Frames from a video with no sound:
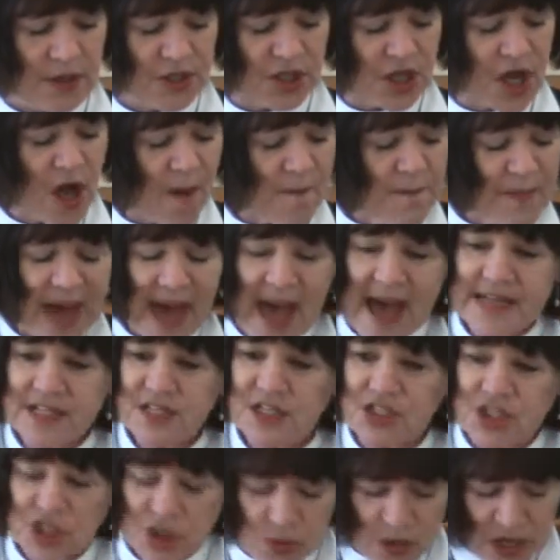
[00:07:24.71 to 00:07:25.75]
to come
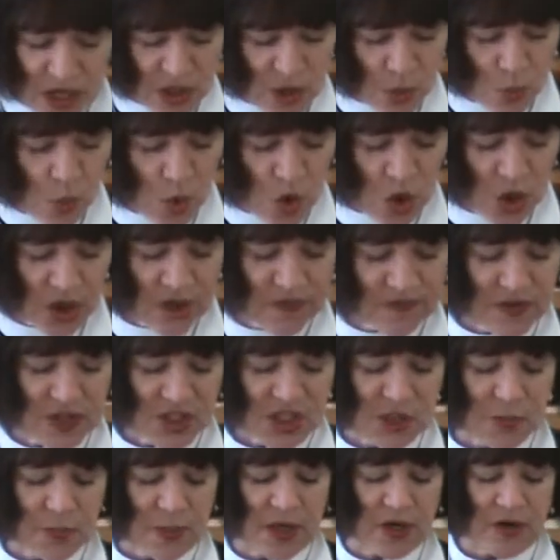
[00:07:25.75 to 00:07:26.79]
back to doing the work of the
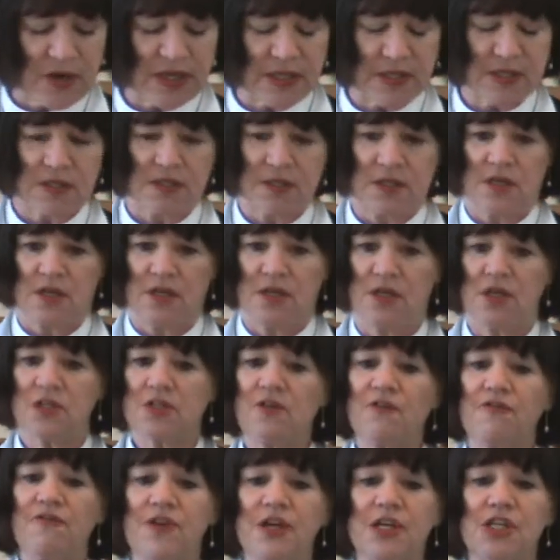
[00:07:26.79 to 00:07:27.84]
Spirit,
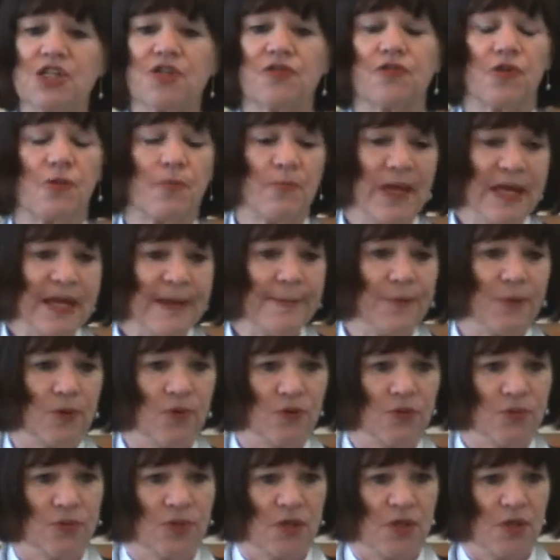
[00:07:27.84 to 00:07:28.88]
to fish for
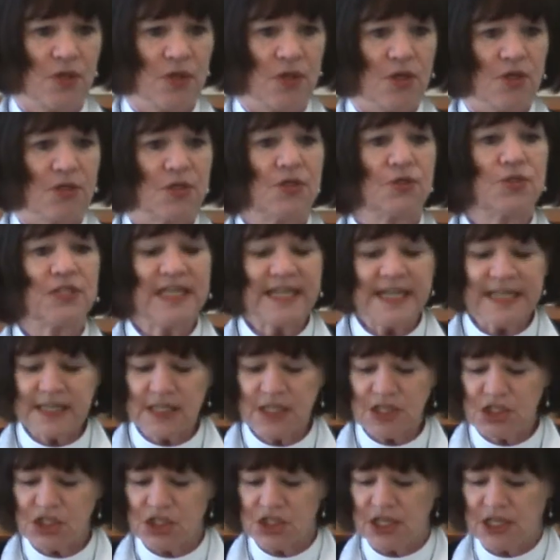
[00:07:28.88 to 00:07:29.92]
people, to
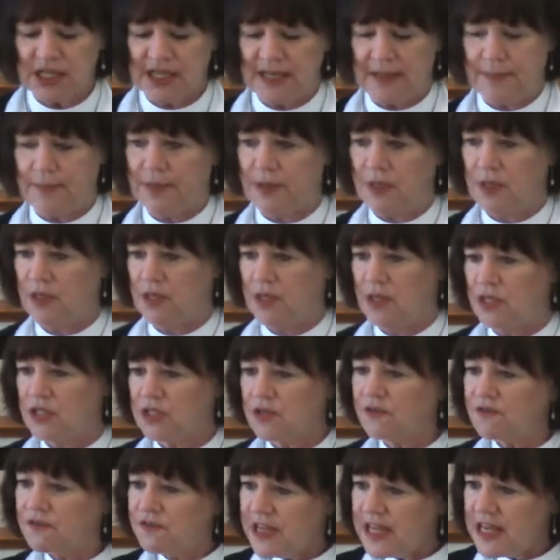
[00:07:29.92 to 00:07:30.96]
tend the
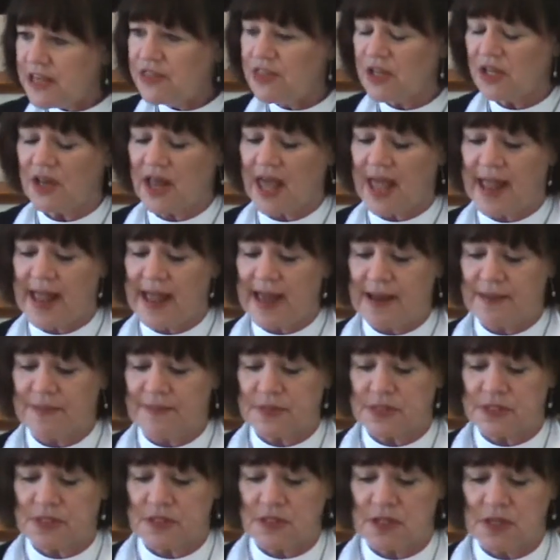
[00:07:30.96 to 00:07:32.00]
sheep, to feed the
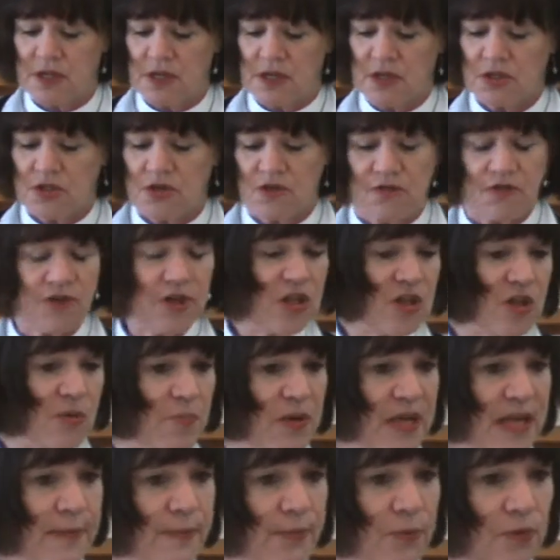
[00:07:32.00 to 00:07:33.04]
lambs, to feed
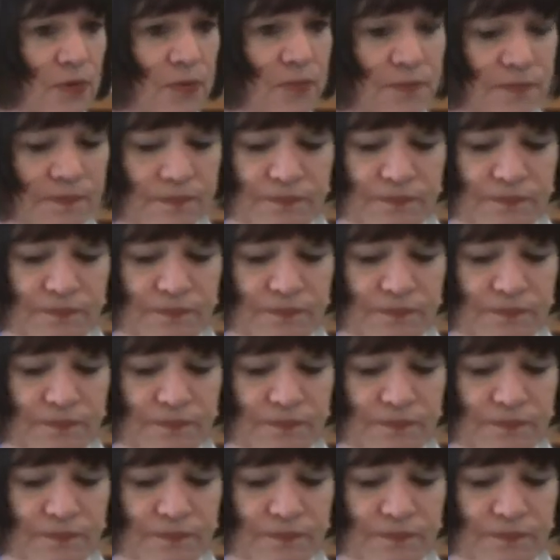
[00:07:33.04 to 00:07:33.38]
the people.